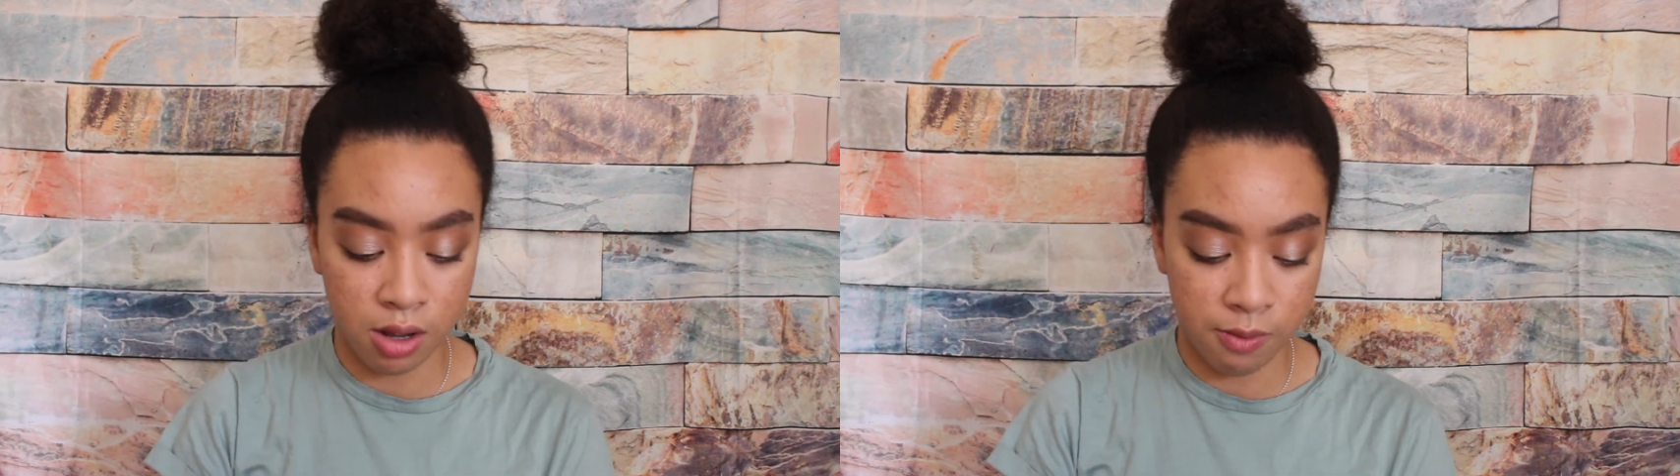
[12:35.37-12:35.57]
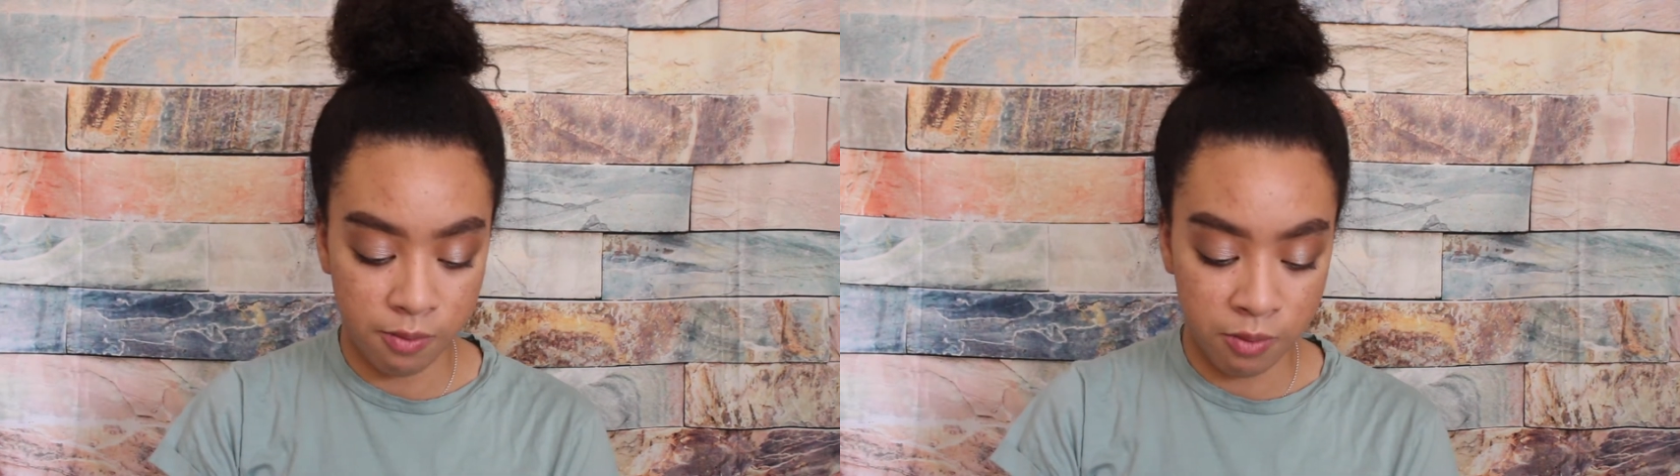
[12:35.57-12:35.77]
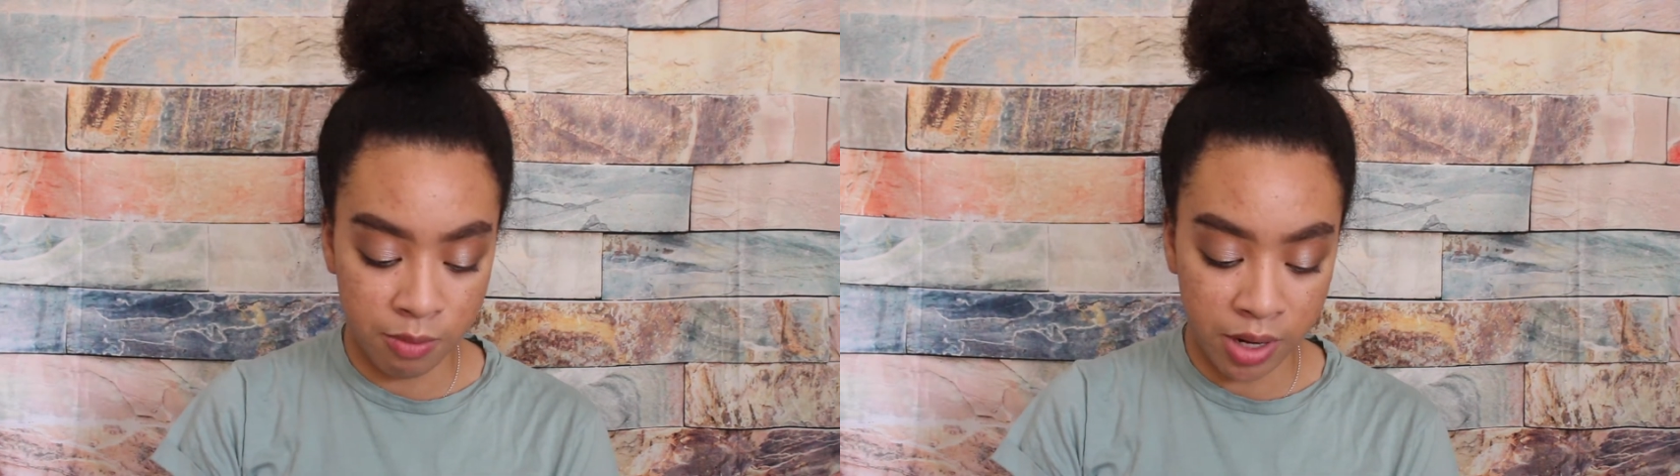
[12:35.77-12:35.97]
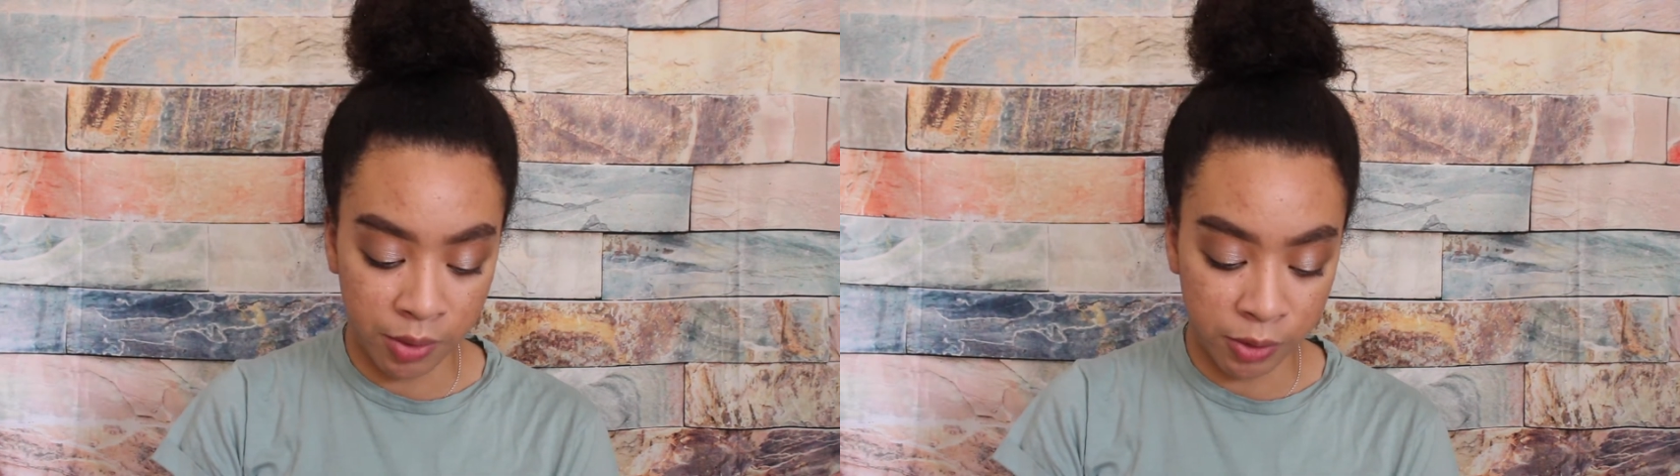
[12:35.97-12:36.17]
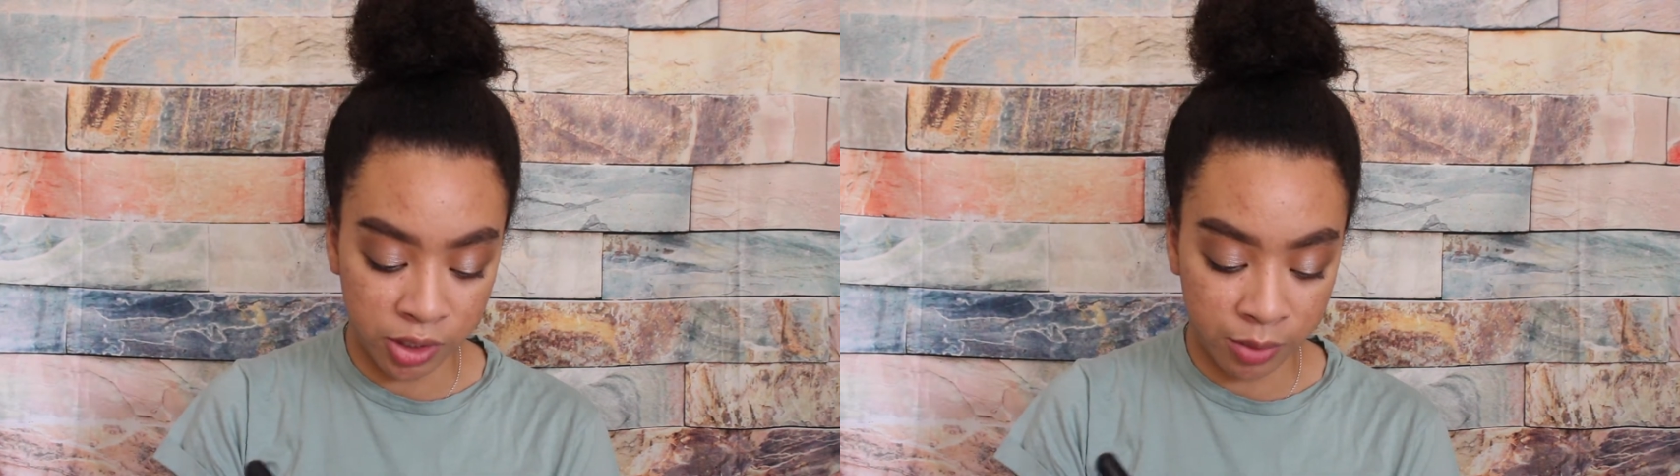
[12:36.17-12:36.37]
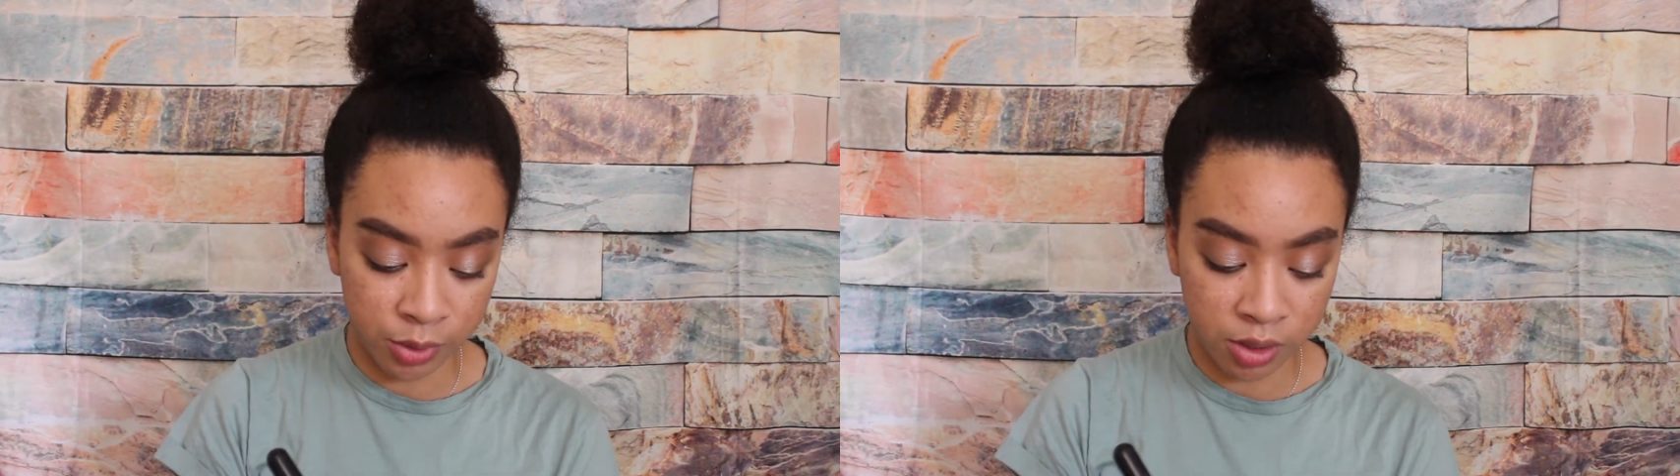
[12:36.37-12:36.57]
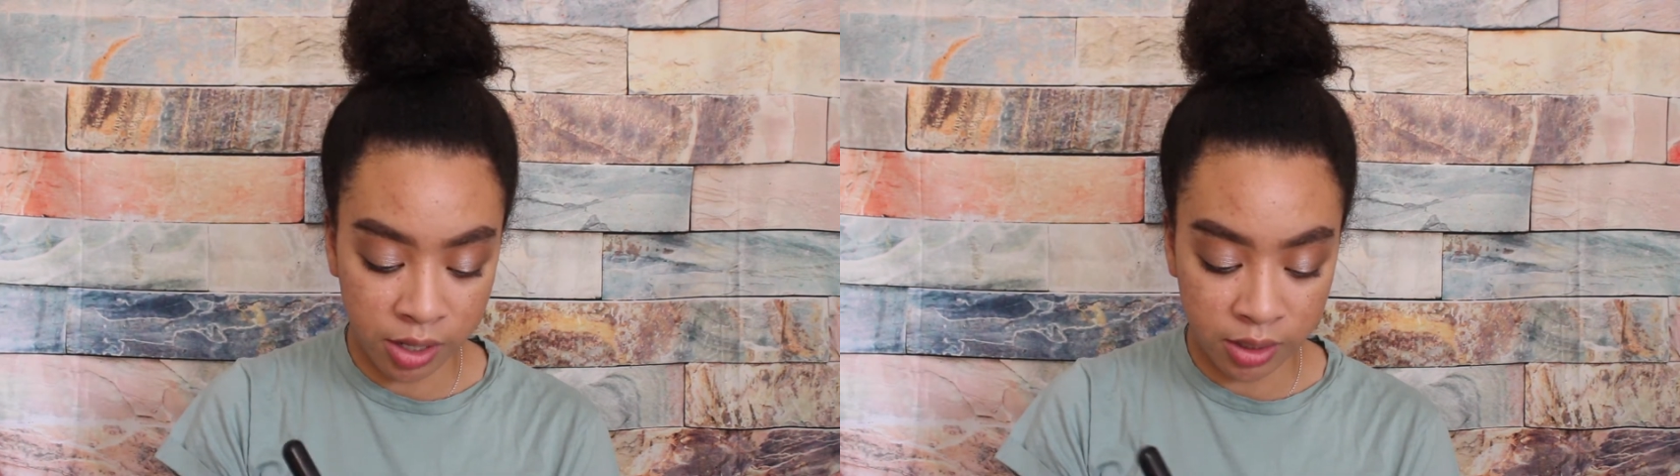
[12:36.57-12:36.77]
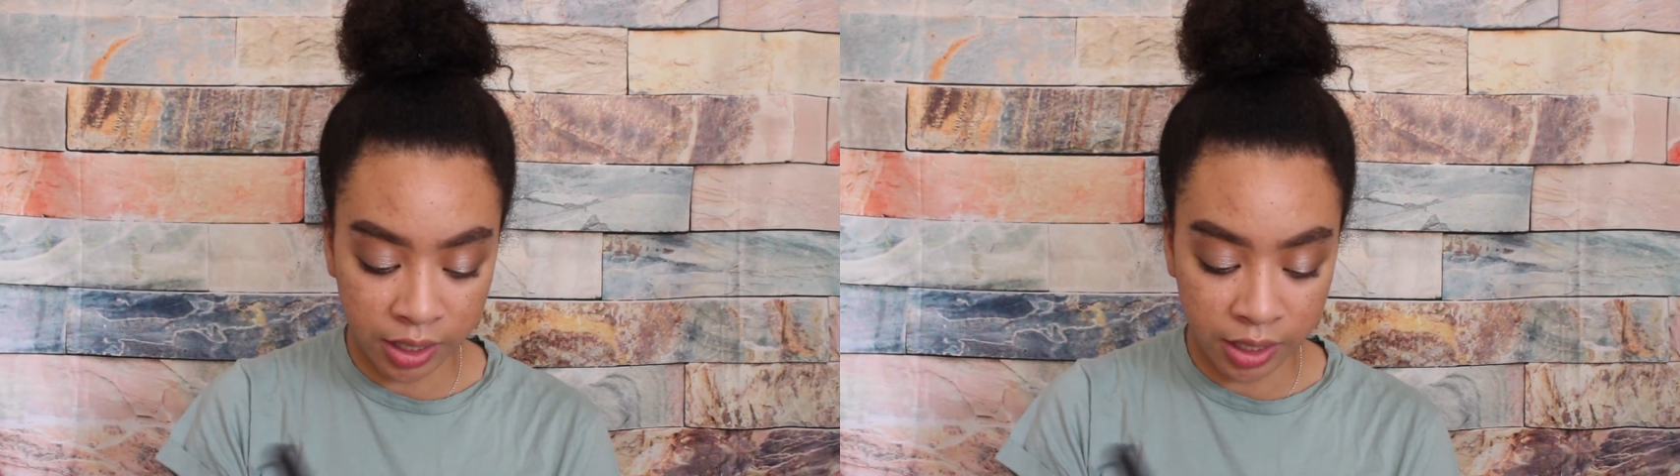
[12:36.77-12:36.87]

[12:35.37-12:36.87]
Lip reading: when my routine was lost.